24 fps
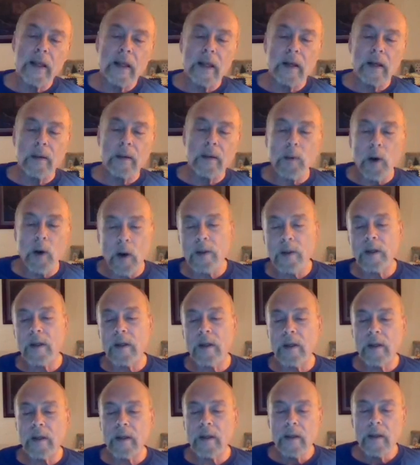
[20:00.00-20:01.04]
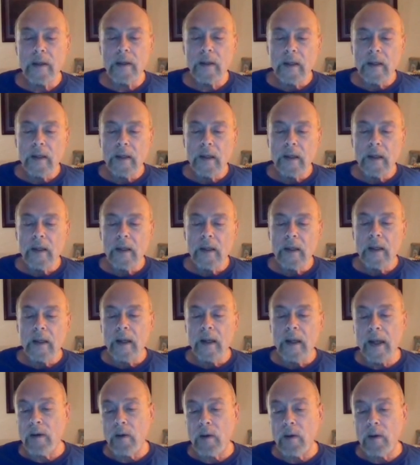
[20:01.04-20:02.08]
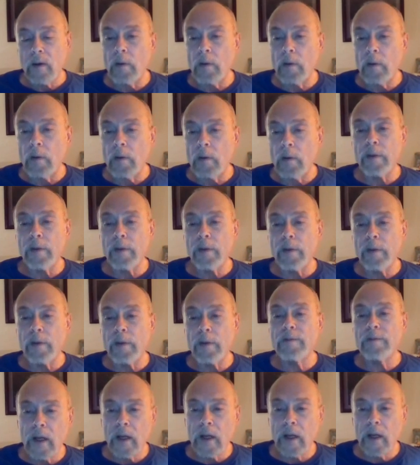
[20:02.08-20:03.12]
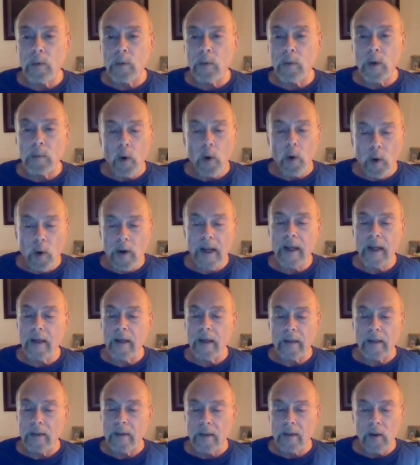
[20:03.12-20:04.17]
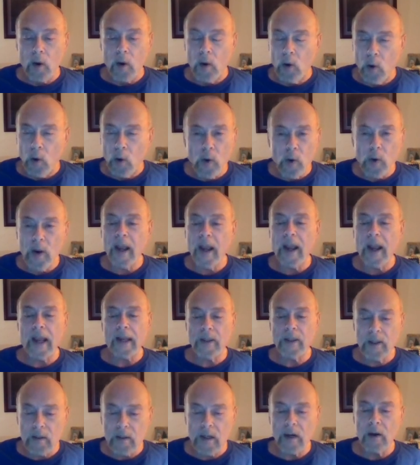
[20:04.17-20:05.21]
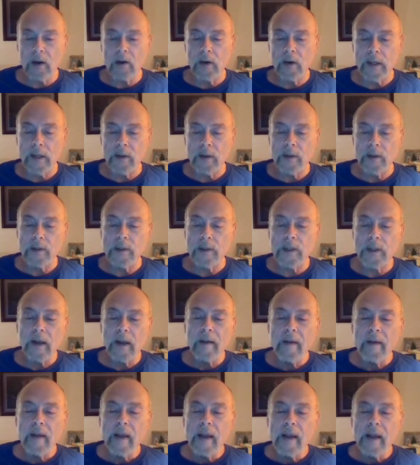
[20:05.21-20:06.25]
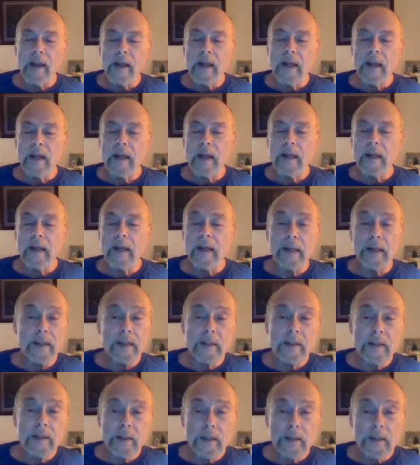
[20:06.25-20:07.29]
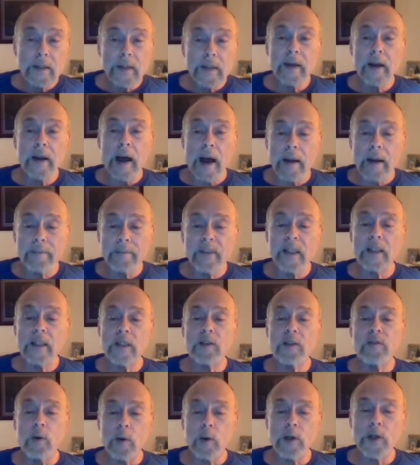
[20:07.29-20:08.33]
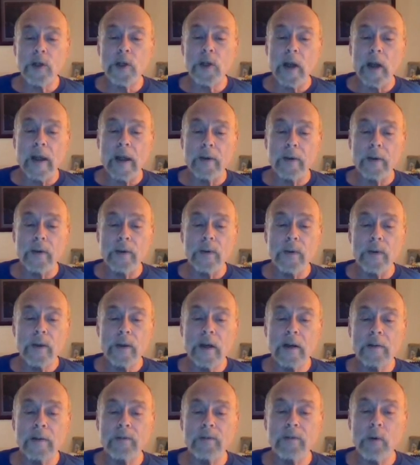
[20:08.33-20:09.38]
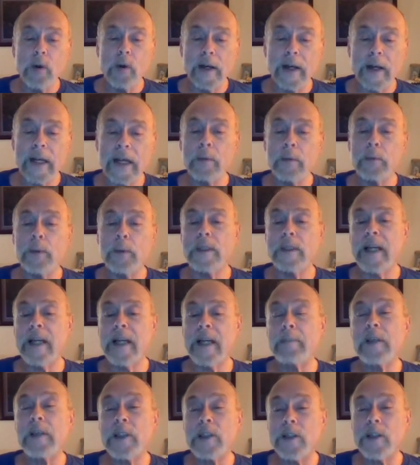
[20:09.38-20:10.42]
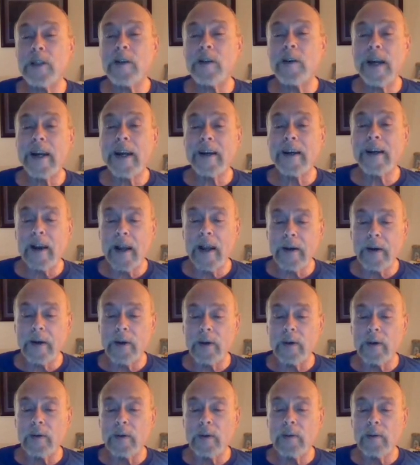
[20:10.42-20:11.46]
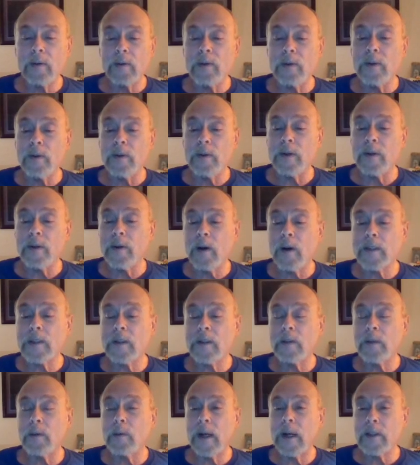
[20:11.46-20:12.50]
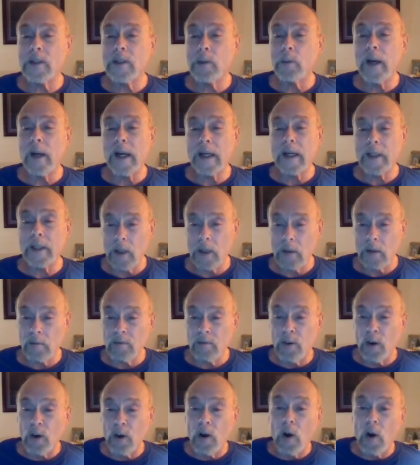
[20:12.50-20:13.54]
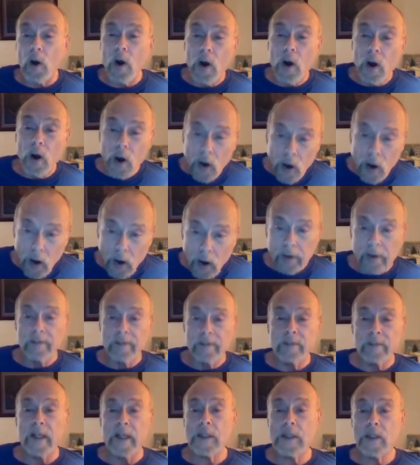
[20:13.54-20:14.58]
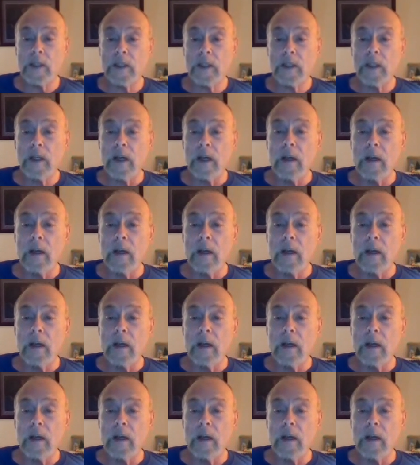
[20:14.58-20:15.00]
and Martha and all the folks that were mourning and the whole cast of characters is an obvious foreshadow of what he would demonstrate later through the cross and resurrection for all of us